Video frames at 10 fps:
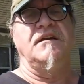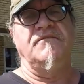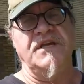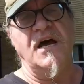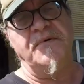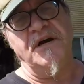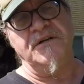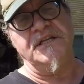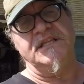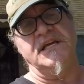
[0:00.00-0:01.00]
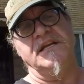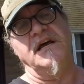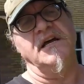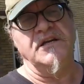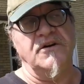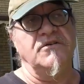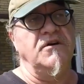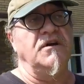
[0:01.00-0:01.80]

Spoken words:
If they upheld it, then, you know,